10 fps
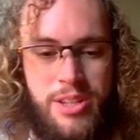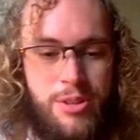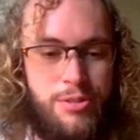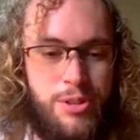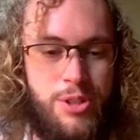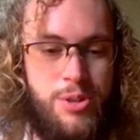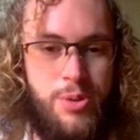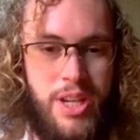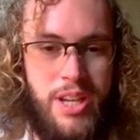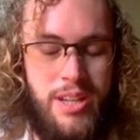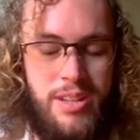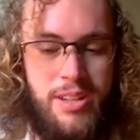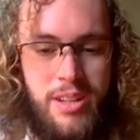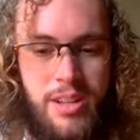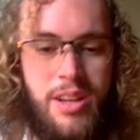you for tuning in.
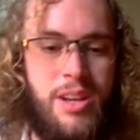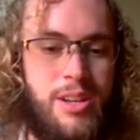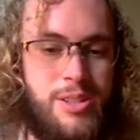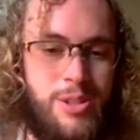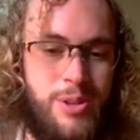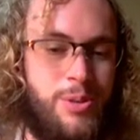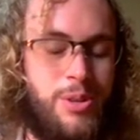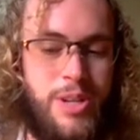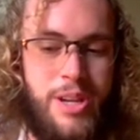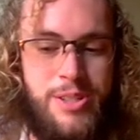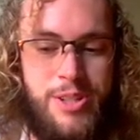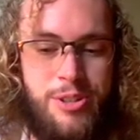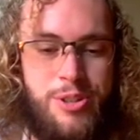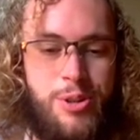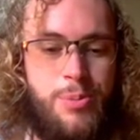So, as
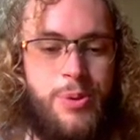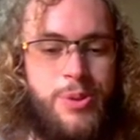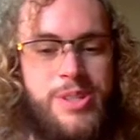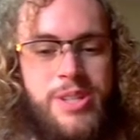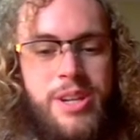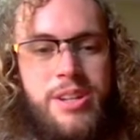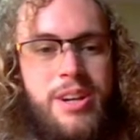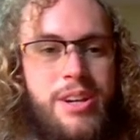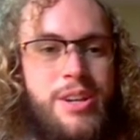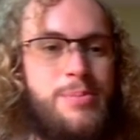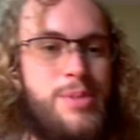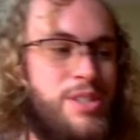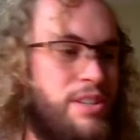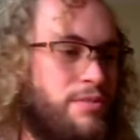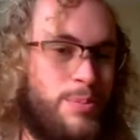Dr. Oberle said, I am
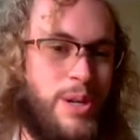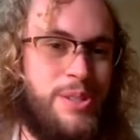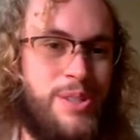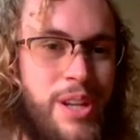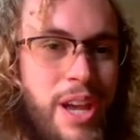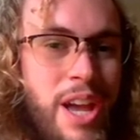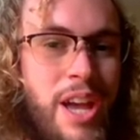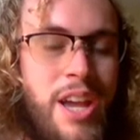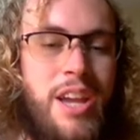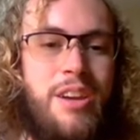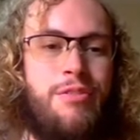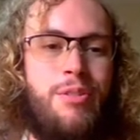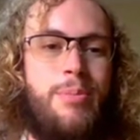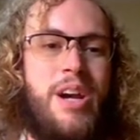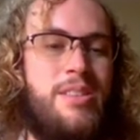Steven Bressan, and for
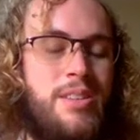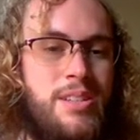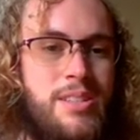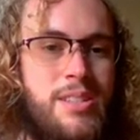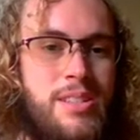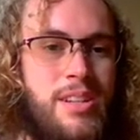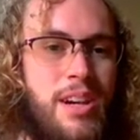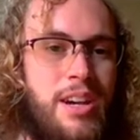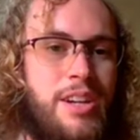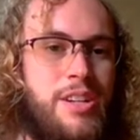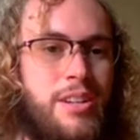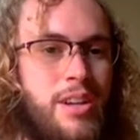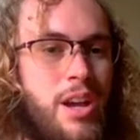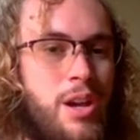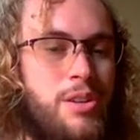my thesis, I
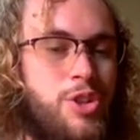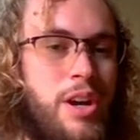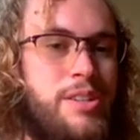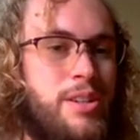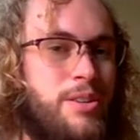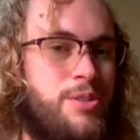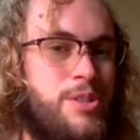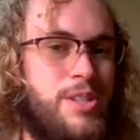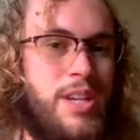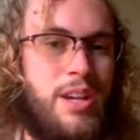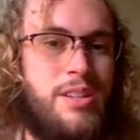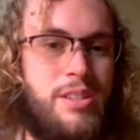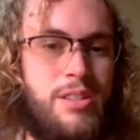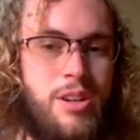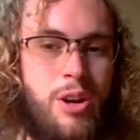tried to understand
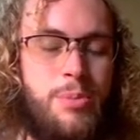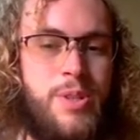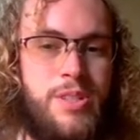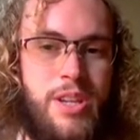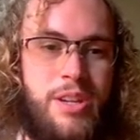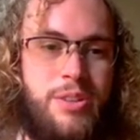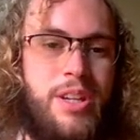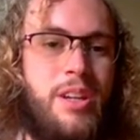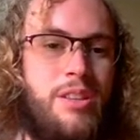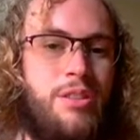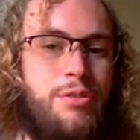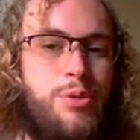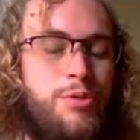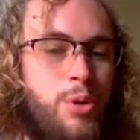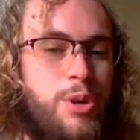carbon cycling in the
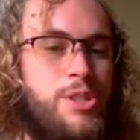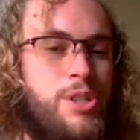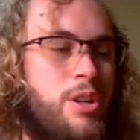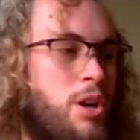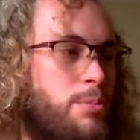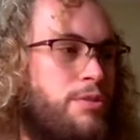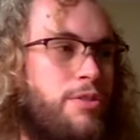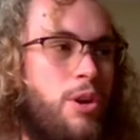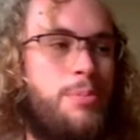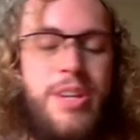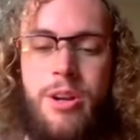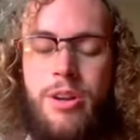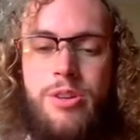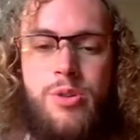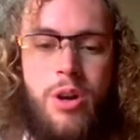food forest and carbon farm here
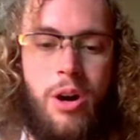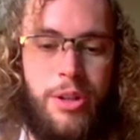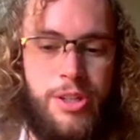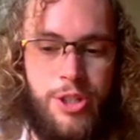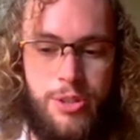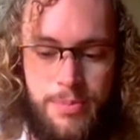at New College.